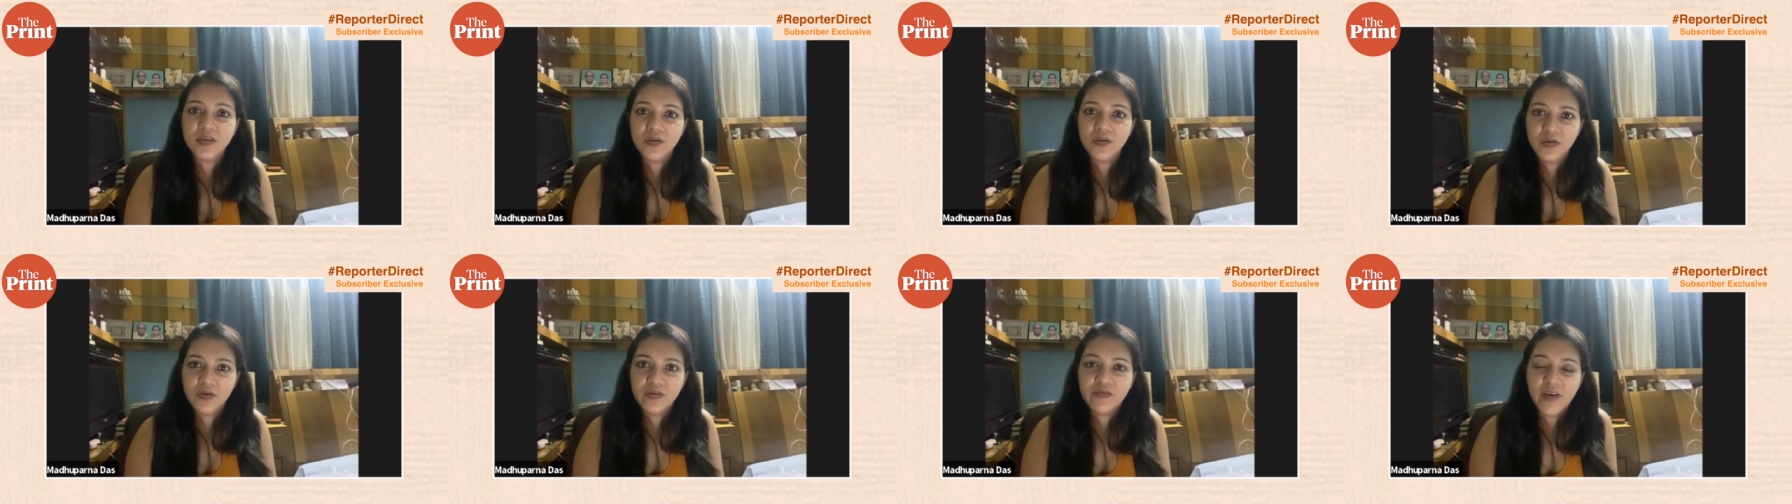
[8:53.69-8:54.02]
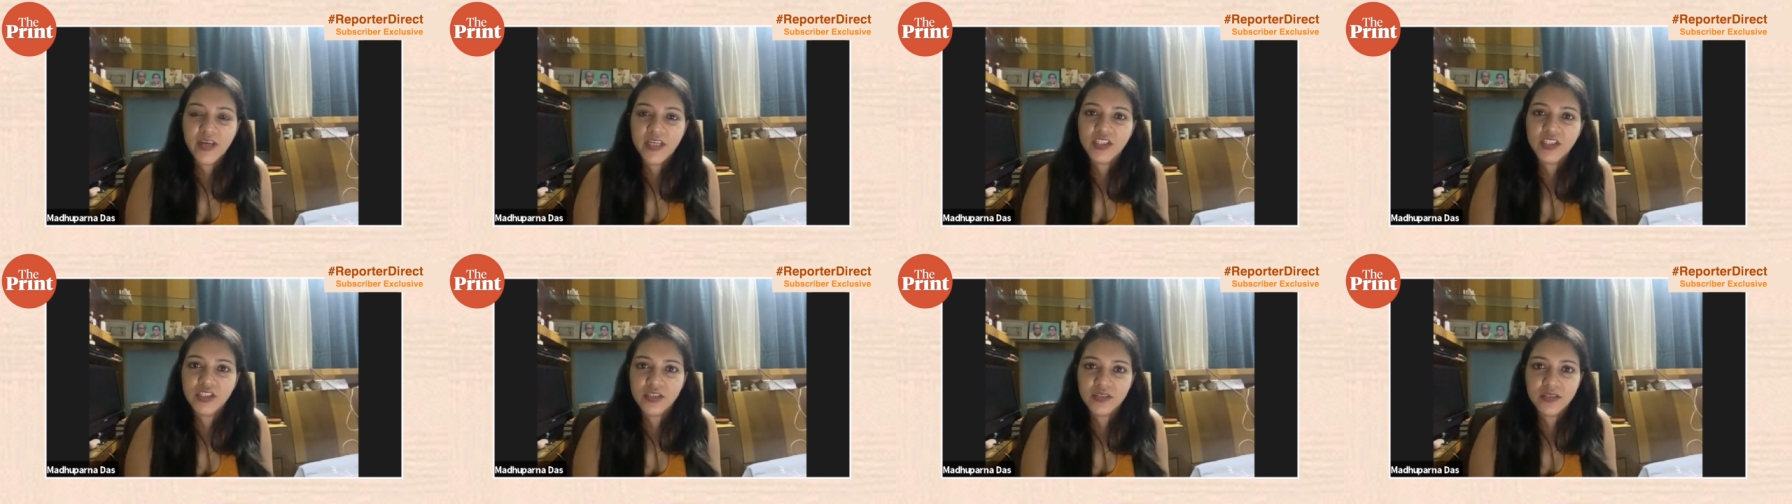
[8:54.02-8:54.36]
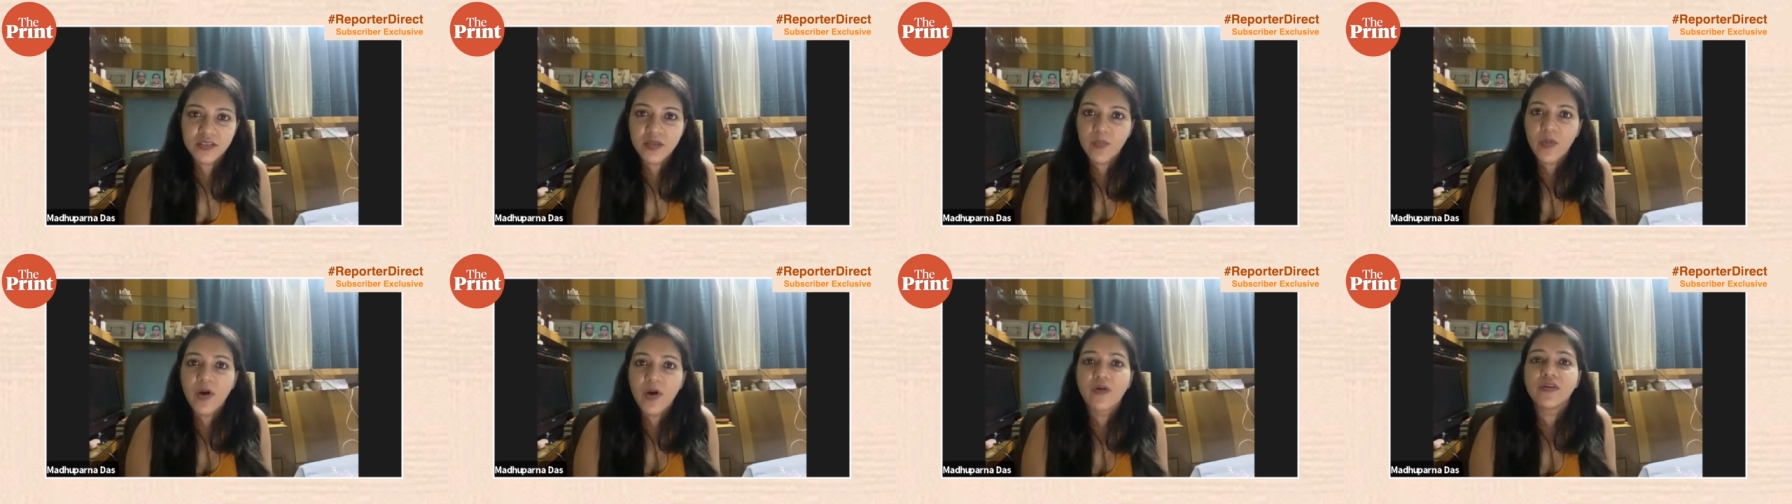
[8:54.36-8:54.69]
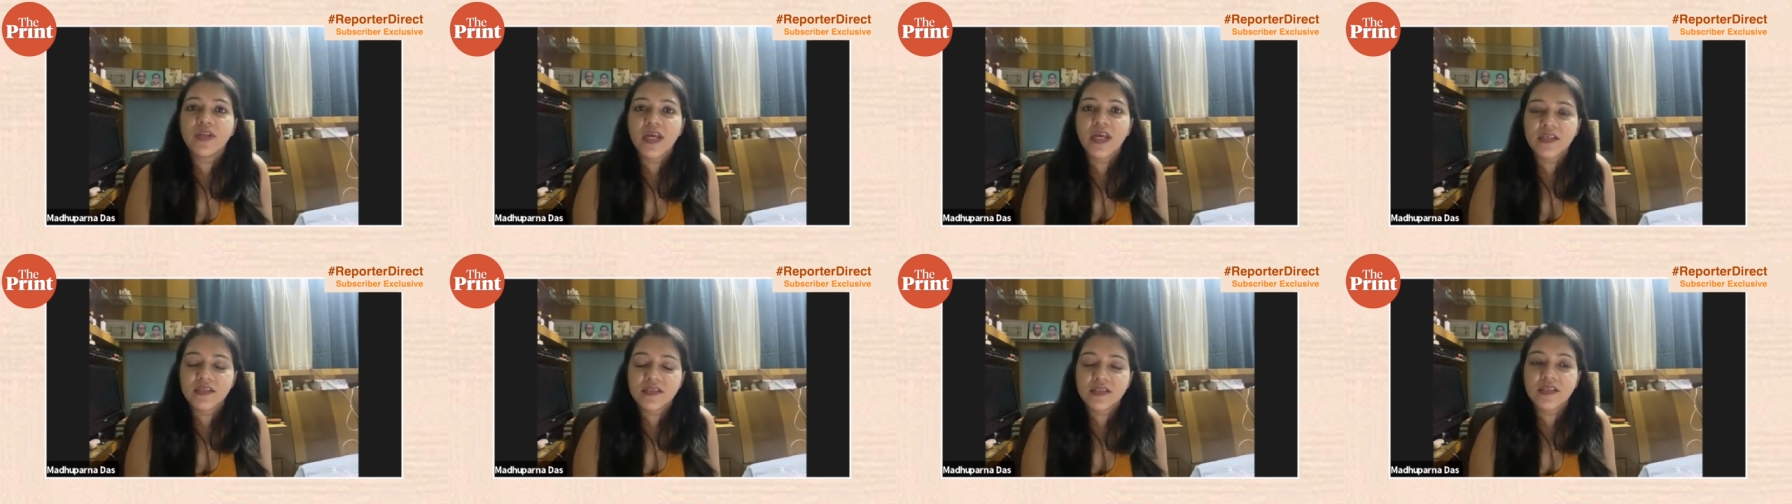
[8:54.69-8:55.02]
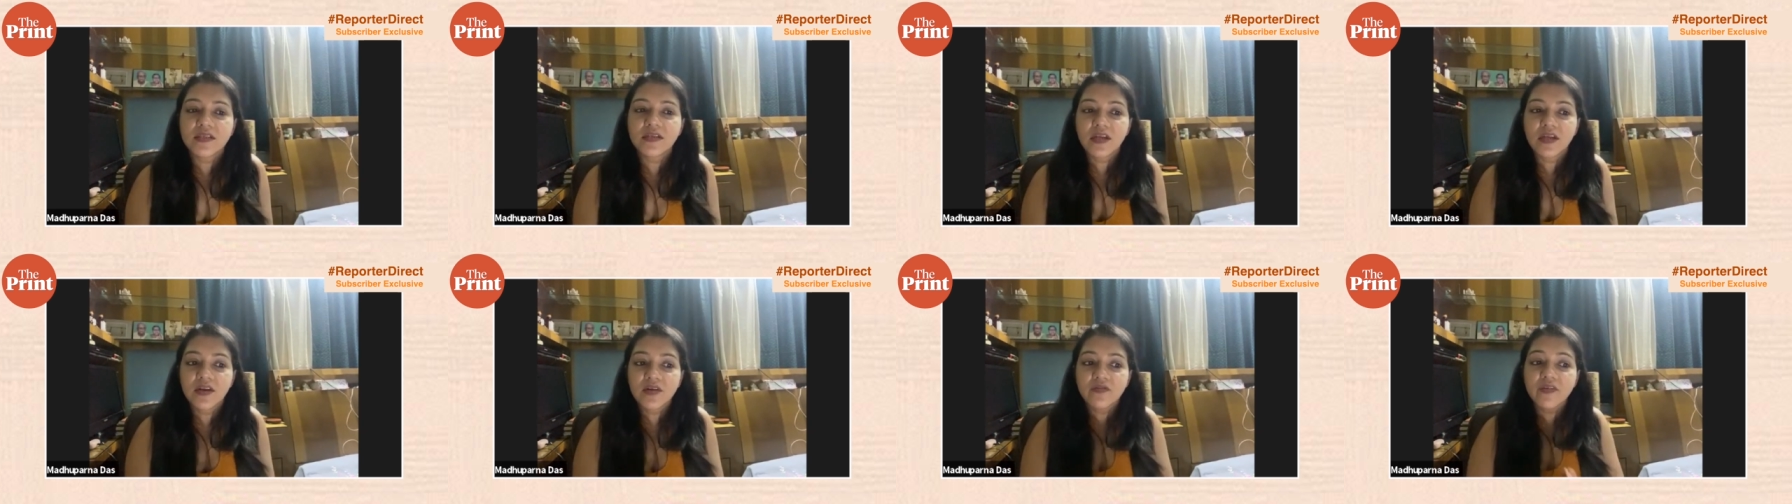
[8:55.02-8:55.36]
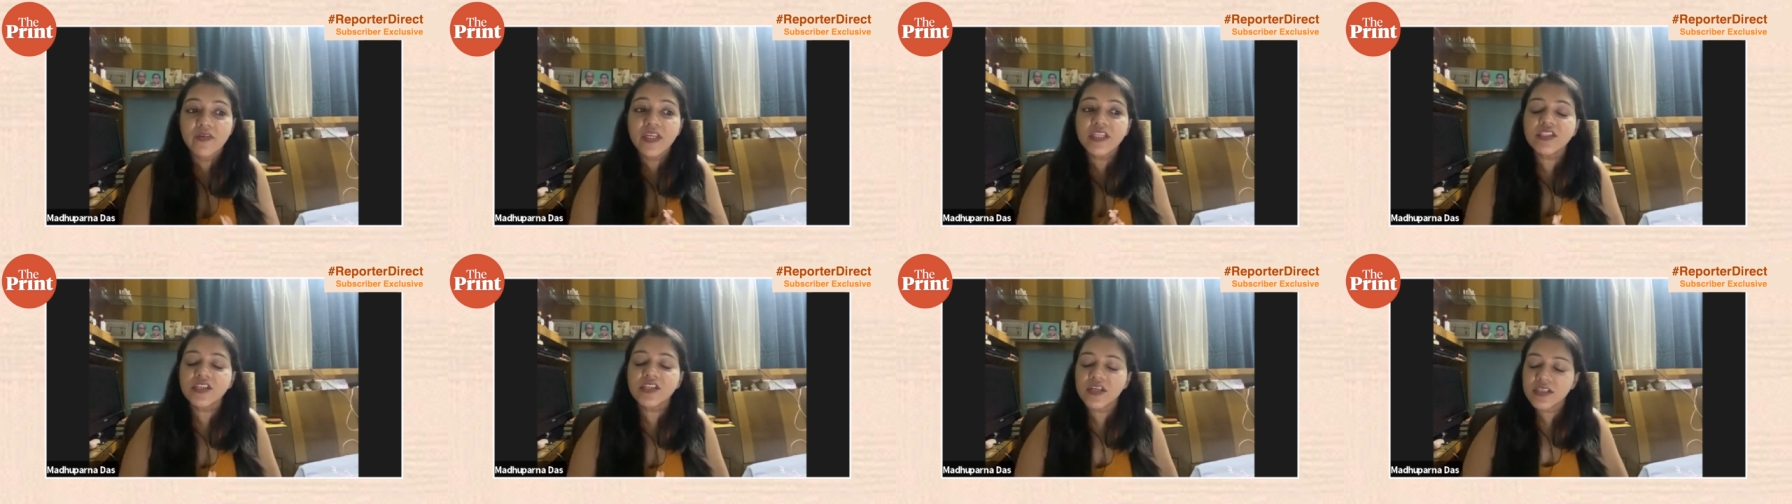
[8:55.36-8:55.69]
you know questions about the incident
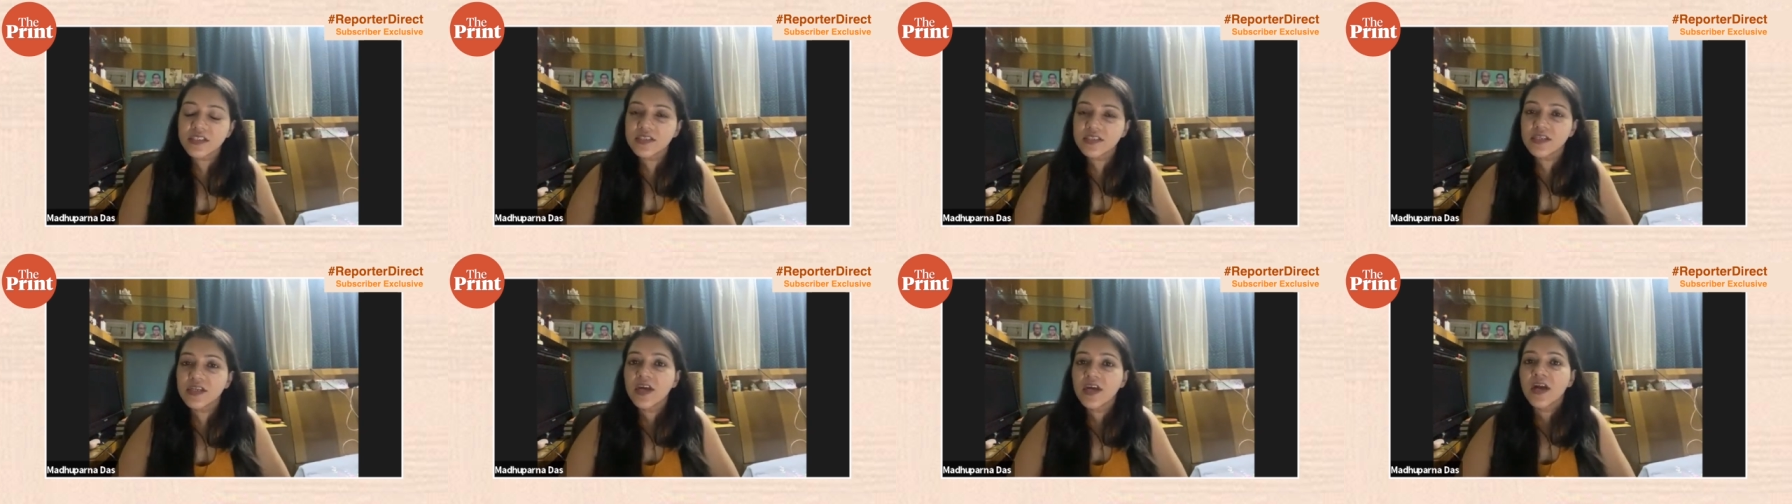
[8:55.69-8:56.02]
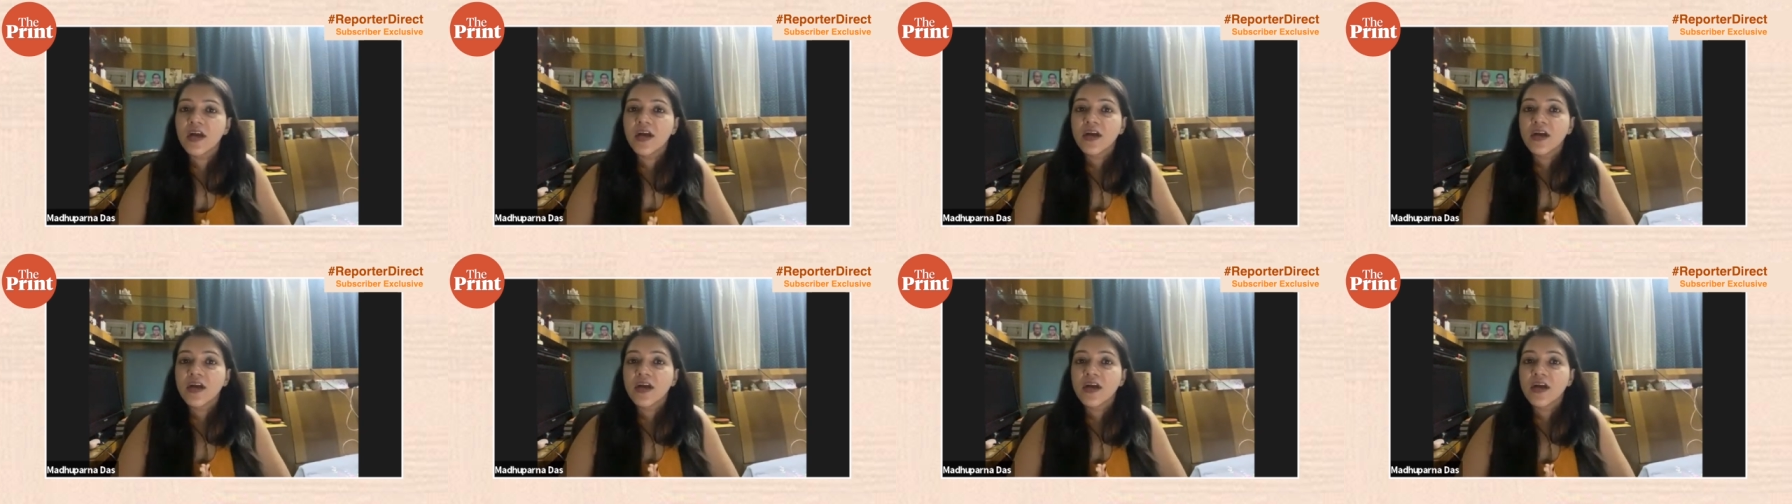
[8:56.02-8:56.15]
we just